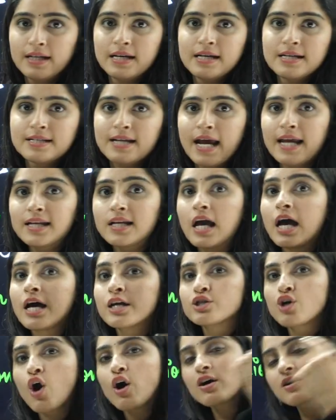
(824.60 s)
right?
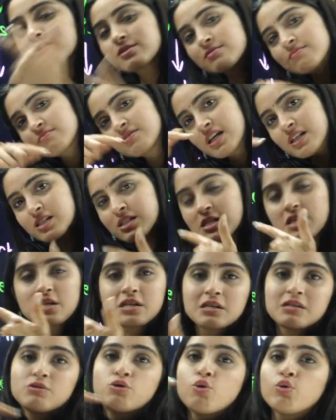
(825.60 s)
Now, just
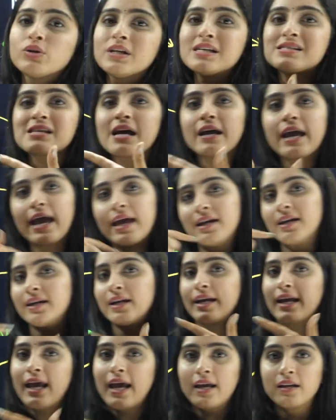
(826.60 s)
do this again and
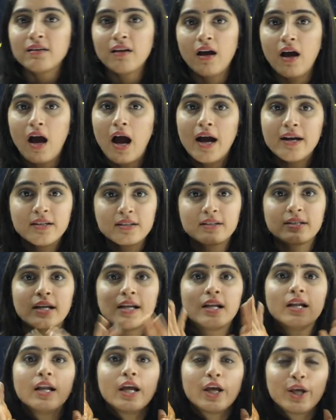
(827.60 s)
again
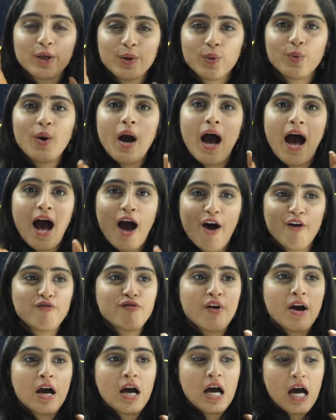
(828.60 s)
until you have
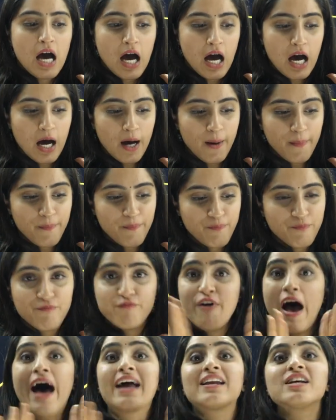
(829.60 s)

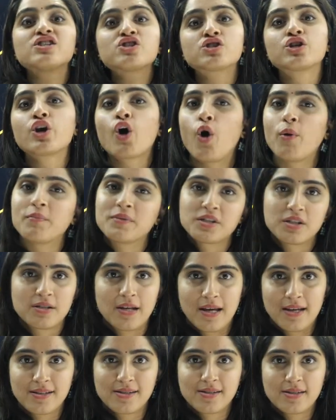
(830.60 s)
vanished your
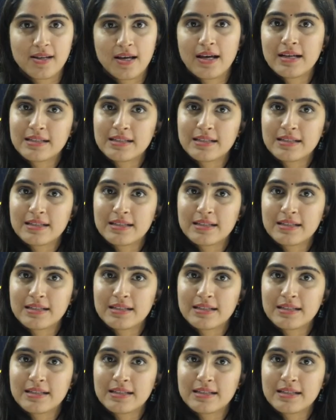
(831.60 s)
mistakes.